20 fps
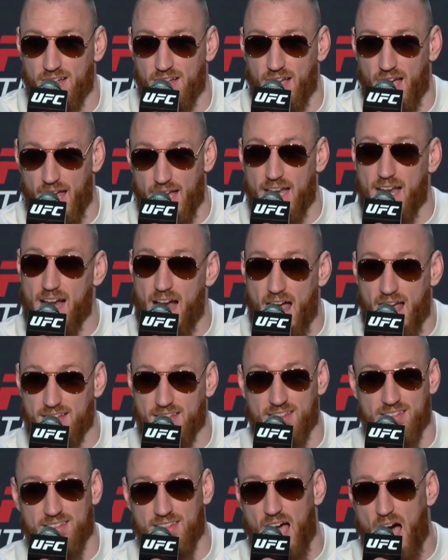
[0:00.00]
and then I had to
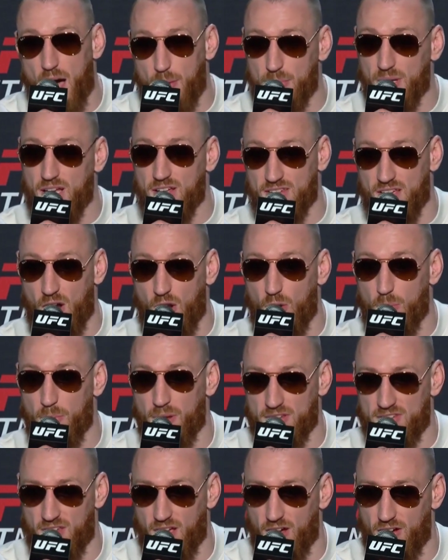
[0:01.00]
stop because I hurt
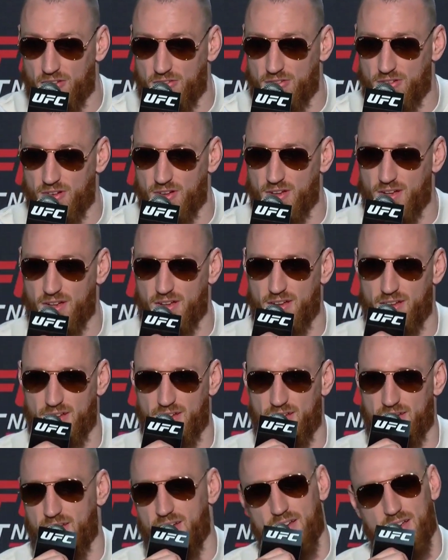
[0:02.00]
myself.
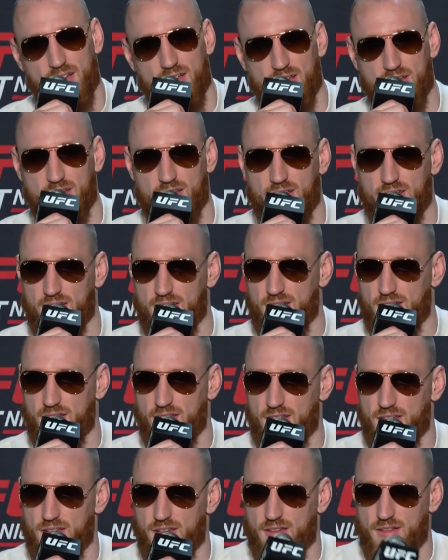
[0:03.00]
Well,
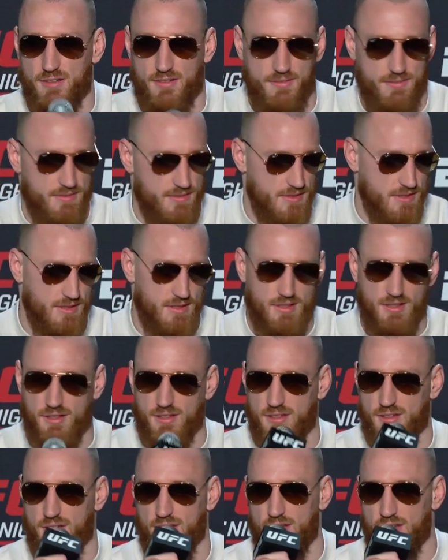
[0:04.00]
damn.
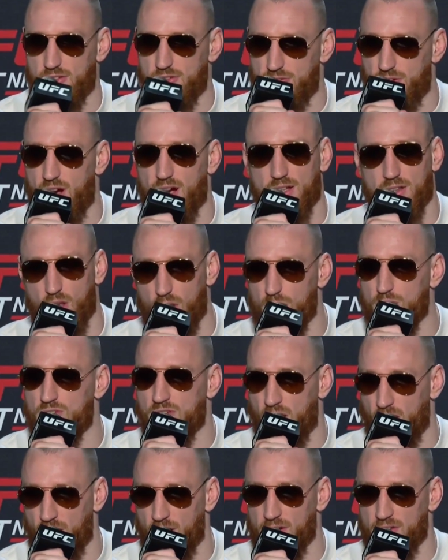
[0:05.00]
Fuck those
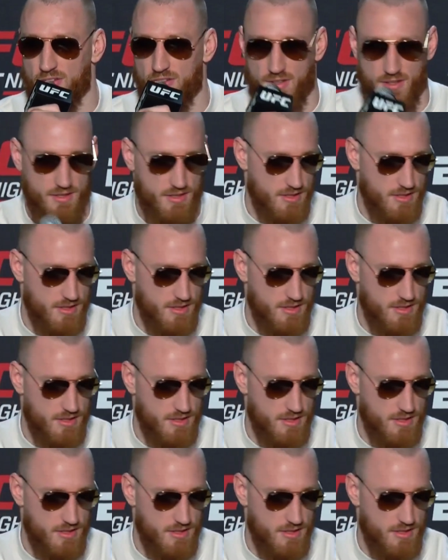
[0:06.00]
nerds.